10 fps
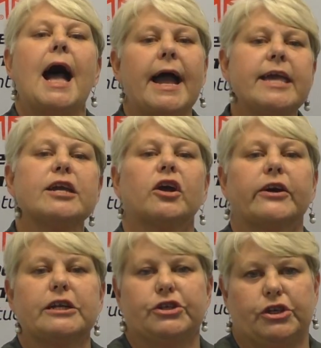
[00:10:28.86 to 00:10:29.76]
I
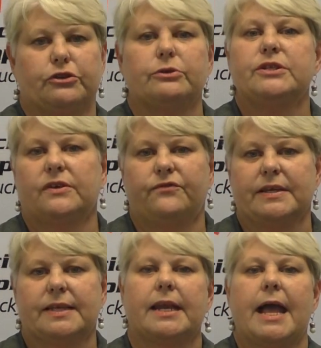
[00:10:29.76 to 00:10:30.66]
encourage you to
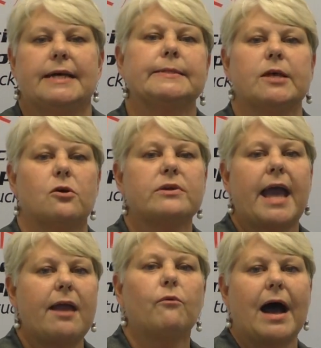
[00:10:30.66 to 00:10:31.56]
visit
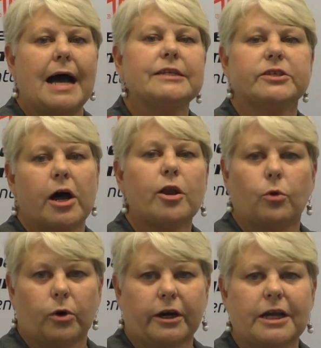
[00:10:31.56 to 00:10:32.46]

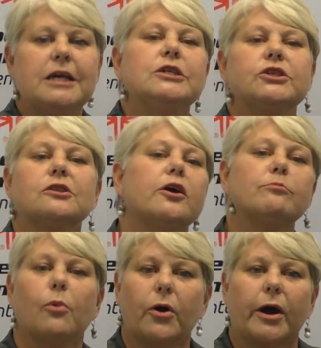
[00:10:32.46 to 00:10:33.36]
soky.org to
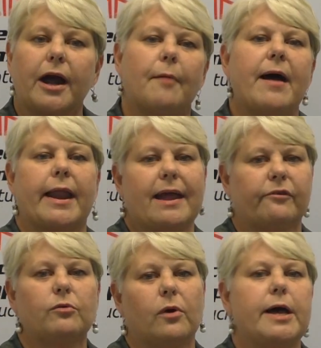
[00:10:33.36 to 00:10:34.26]
learn more about
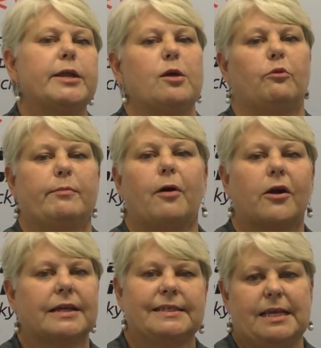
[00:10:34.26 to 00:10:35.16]
everyone who will be
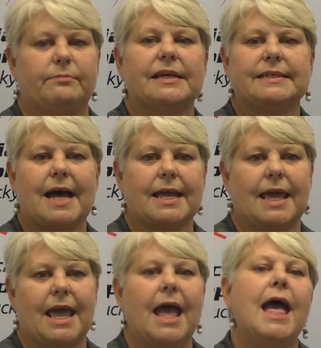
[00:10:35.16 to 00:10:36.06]
part of Team
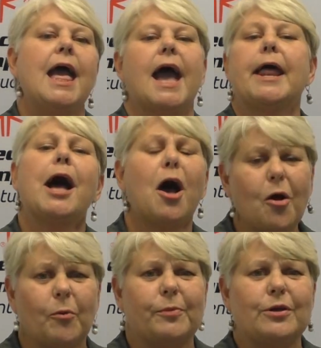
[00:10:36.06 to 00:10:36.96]
Kentucky, and I
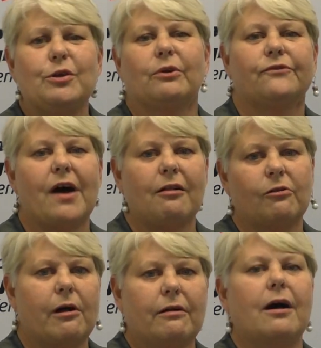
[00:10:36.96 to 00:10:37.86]
hope you will
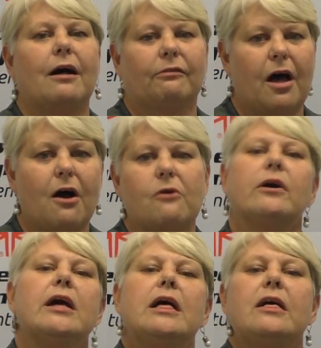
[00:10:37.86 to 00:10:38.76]
follow
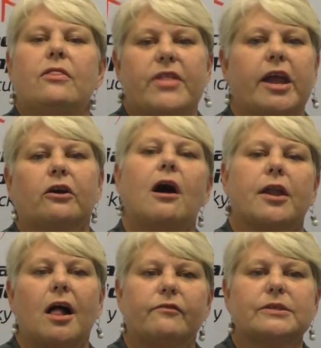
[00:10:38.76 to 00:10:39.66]
along there
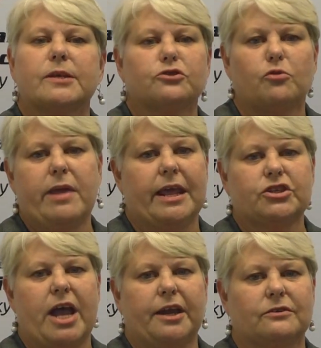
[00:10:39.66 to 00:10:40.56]
on all of our social media
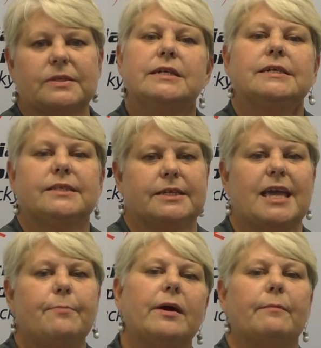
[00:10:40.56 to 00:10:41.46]
channels to
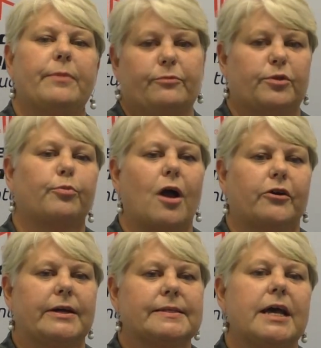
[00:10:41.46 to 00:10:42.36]
keep up the
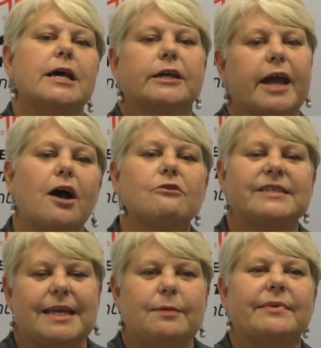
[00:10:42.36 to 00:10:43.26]
progress. Go
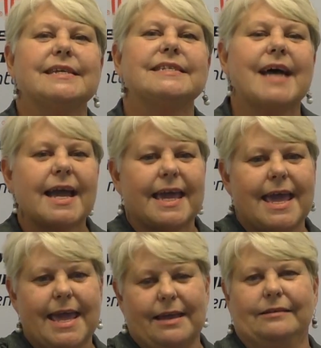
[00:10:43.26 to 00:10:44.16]
Team
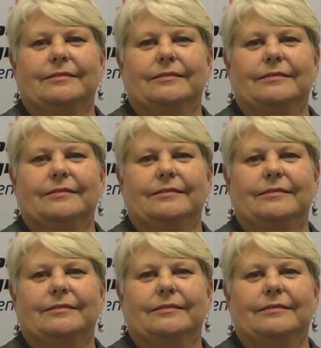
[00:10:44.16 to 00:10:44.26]
Kentucky!